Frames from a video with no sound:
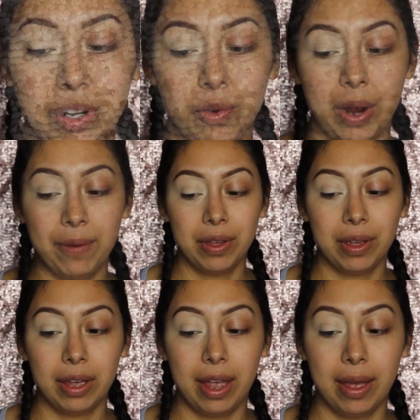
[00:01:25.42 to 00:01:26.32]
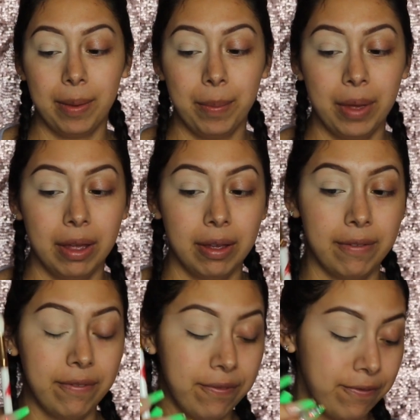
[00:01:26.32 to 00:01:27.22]
gonna grab the
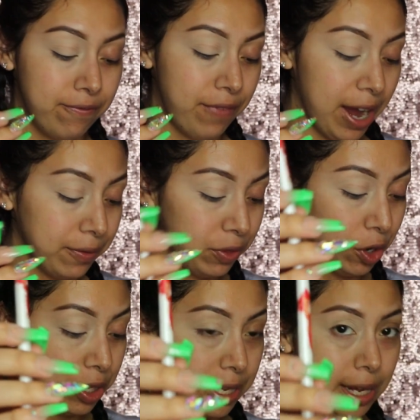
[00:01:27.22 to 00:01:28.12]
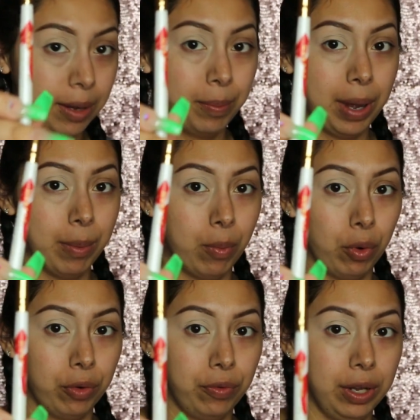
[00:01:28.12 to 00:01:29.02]
M513 by
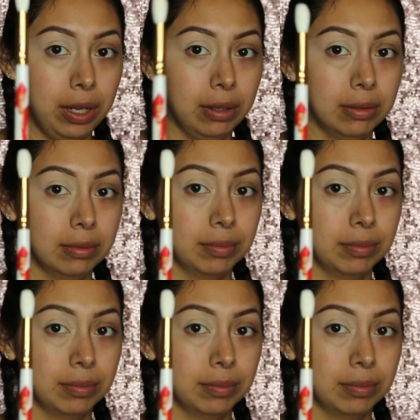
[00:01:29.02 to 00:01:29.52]
Morphe,